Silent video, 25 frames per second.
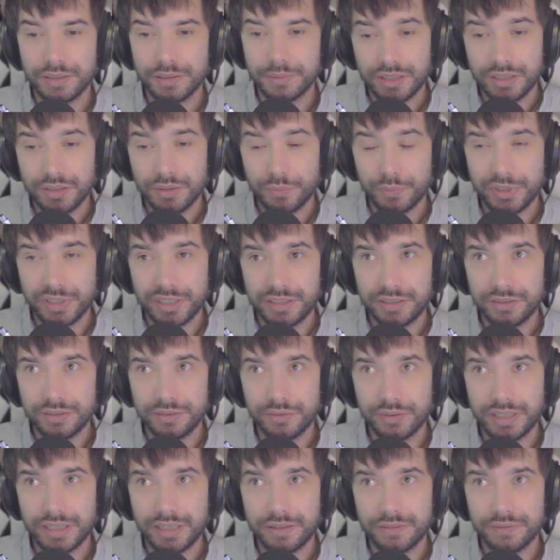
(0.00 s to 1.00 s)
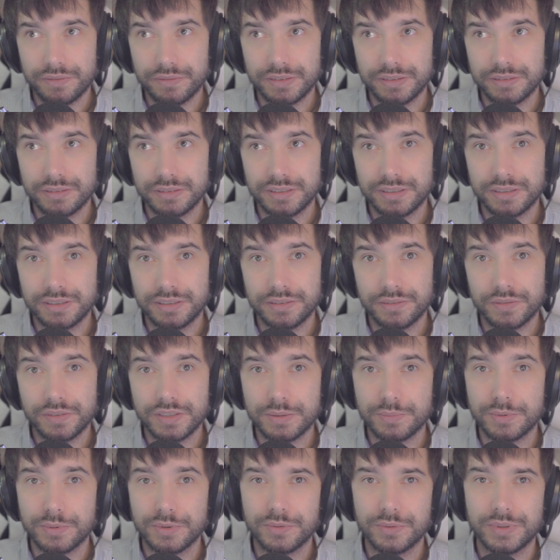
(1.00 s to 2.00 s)
where you have a difference
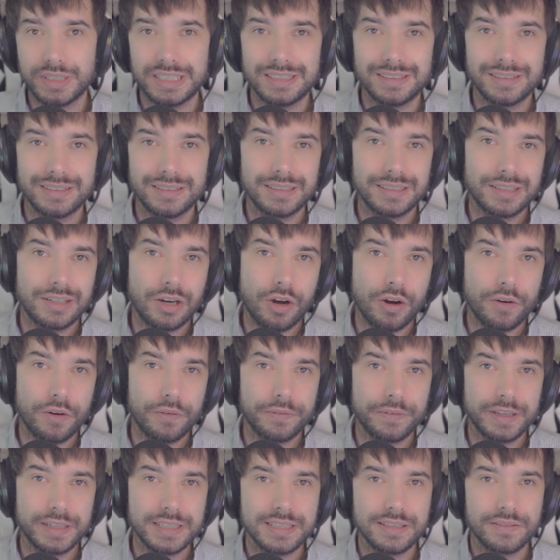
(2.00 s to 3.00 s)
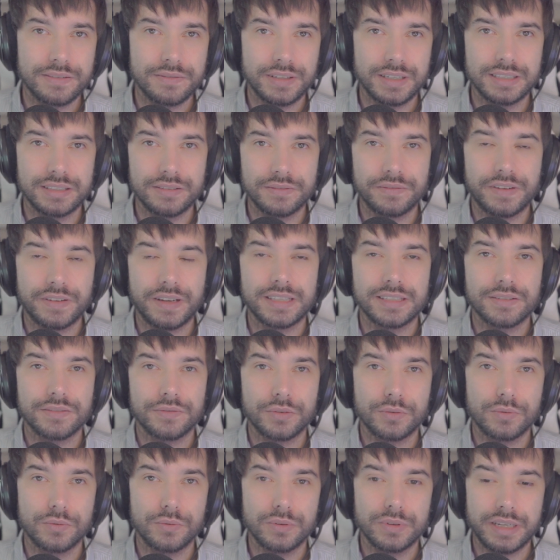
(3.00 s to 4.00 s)
between offensive and defensive
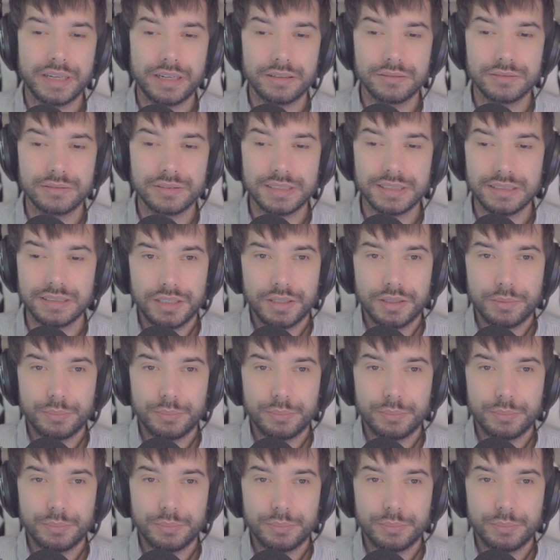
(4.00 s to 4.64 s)
cooldowns.